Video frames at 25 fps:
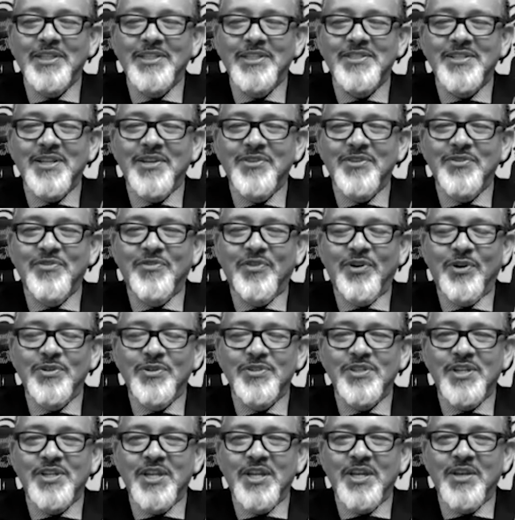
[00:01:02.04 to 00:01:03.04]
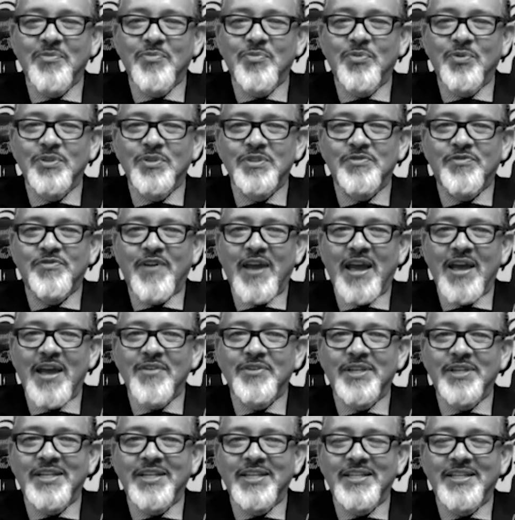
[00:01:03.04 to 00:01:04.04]
State University was
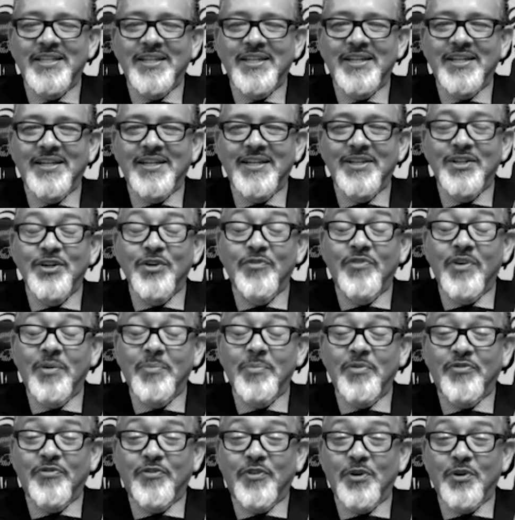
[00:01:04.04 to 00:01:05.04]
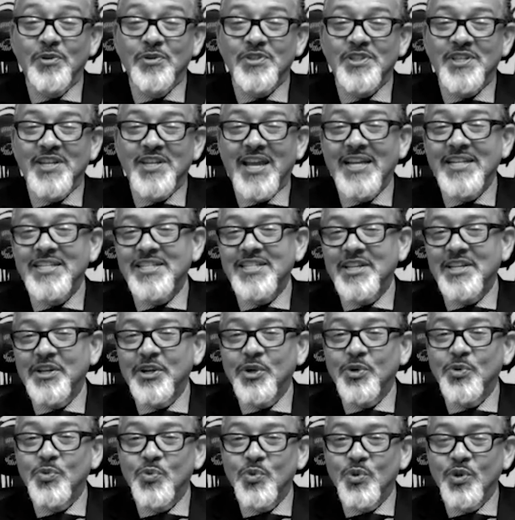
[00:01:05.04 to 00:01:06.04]
founded November 1st,
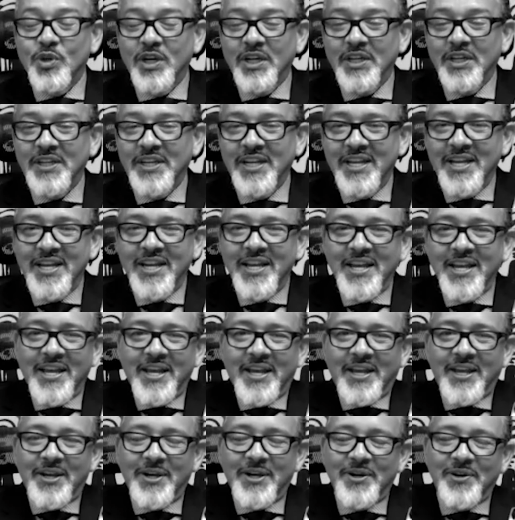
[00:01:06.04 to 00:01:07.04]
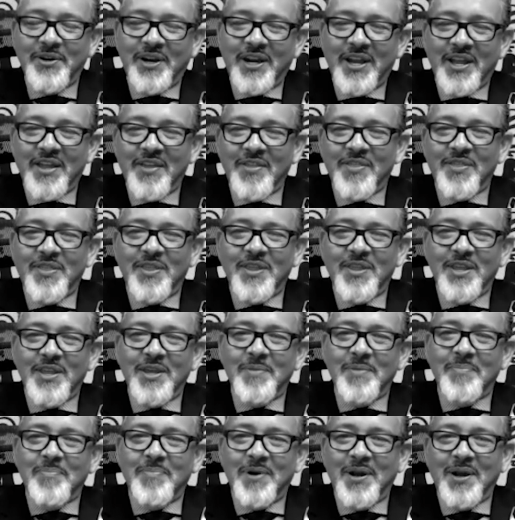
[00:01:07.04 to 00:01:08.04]
1901, here in
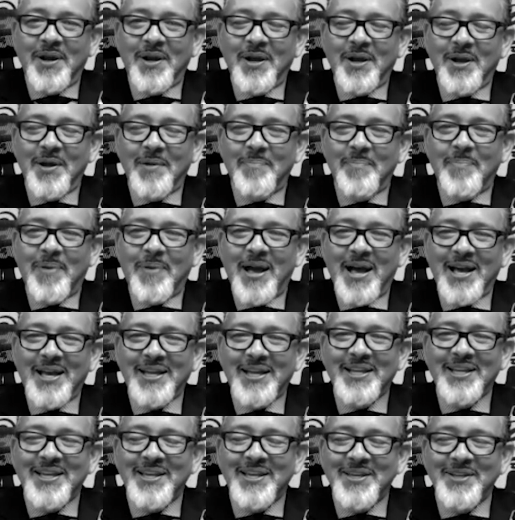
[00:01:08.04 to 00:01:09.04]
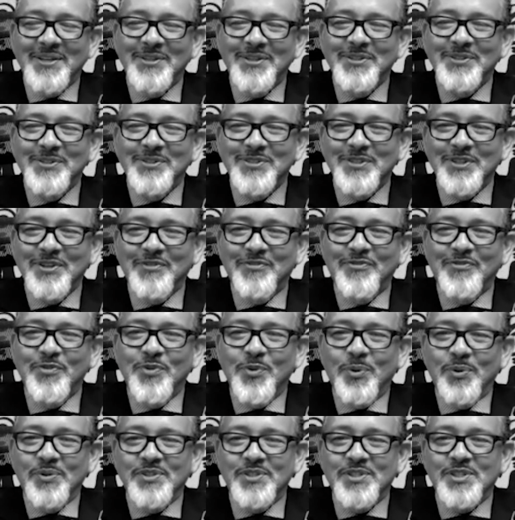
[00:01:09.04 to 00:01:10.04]
the piney hills of
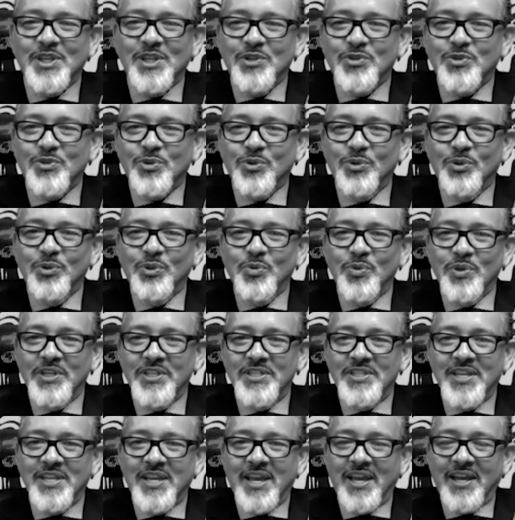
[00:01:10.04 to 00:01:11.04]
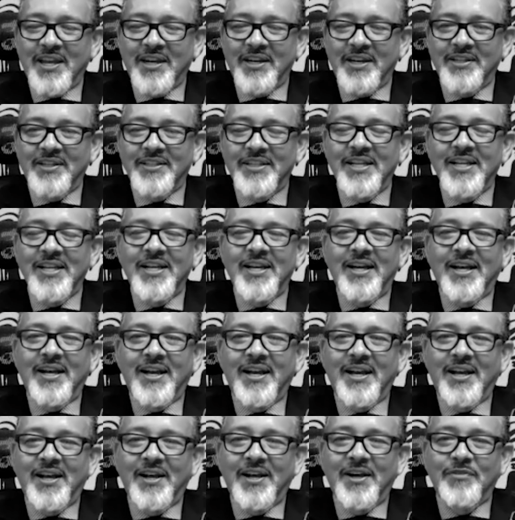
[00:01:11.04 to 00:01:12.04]
north central Louisiana.
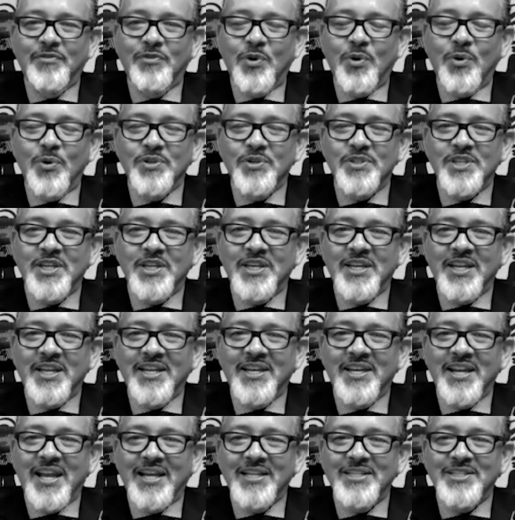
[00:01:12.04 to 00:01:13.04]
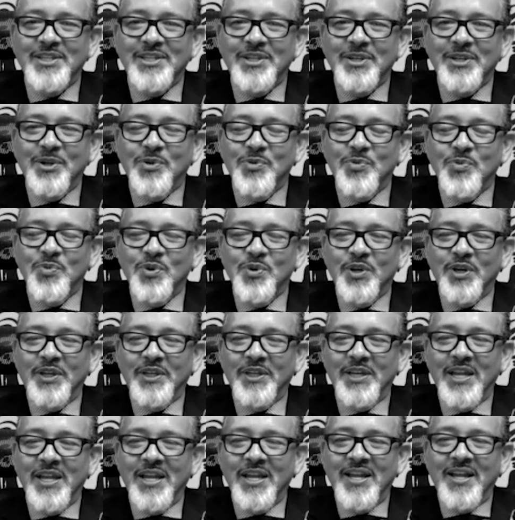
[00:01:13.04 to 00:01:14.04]
Of course, in
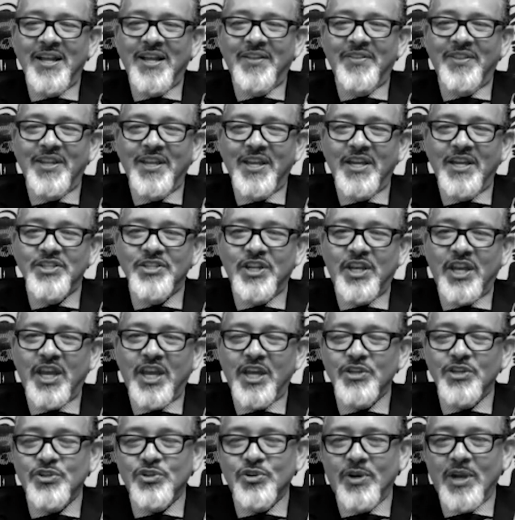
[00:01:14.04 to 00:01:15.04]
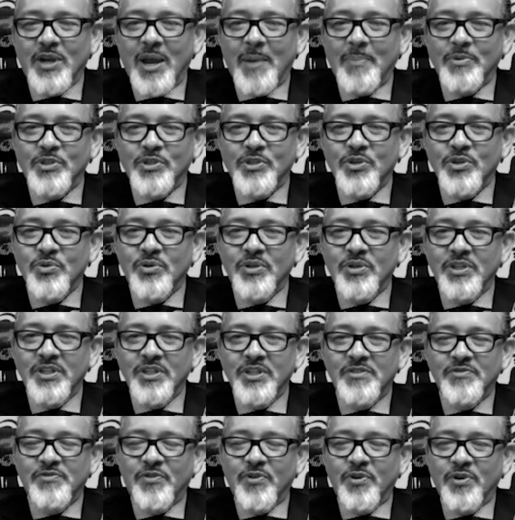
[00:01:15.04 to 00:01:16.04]
1901, the educational
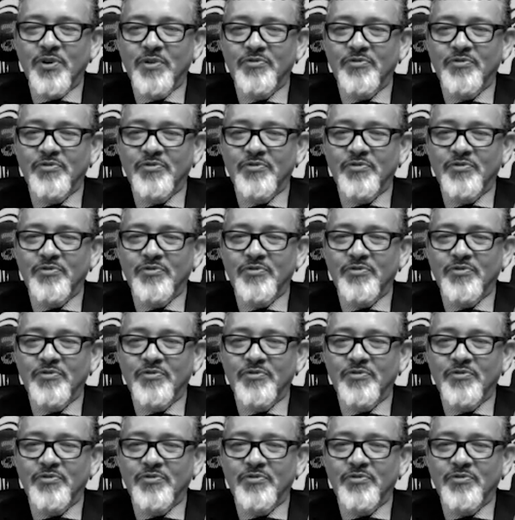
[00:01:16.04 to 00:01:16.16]
opportunities for